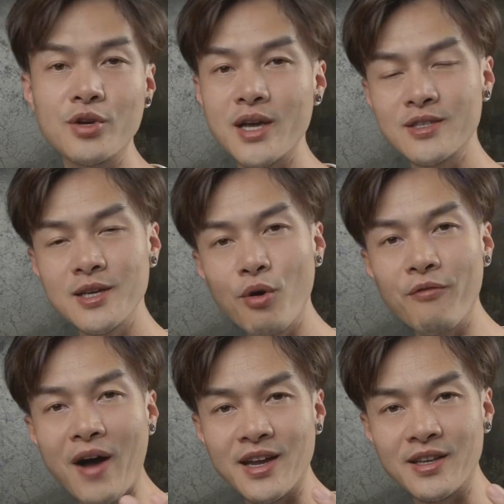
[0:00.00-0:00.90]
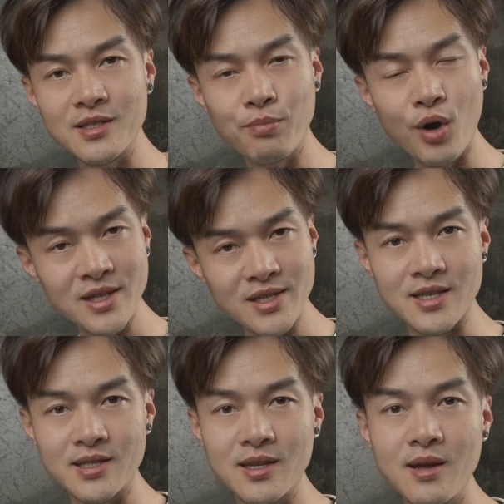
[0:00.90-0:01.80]
You can simplify this
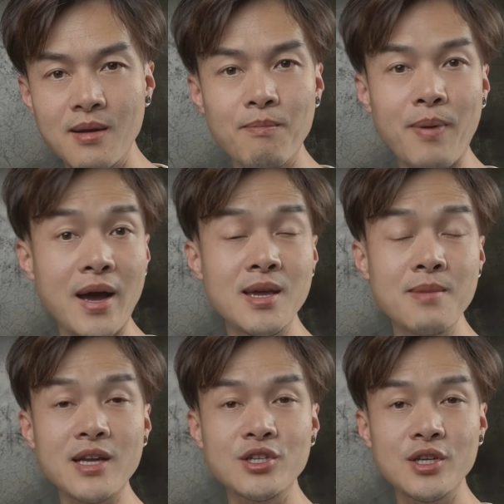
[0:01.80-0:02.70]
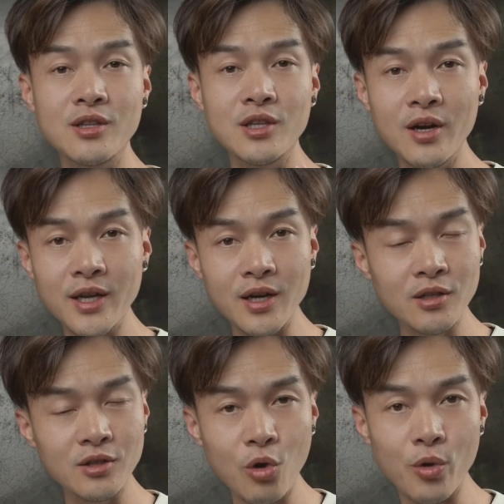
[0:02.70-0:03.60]
process by imagining turning
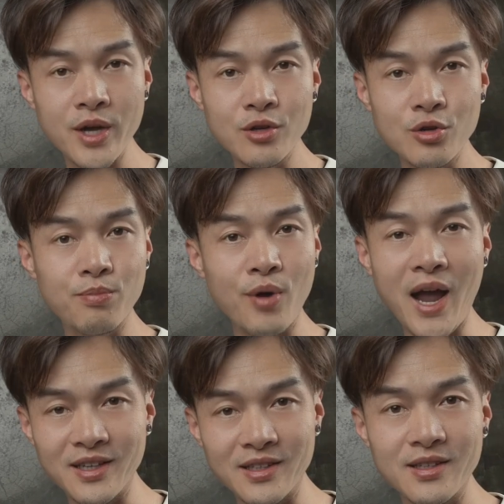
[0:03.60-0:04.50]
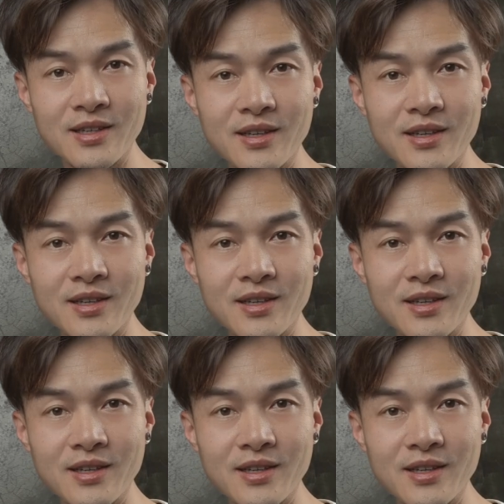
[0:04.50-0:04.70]
a dough into bread.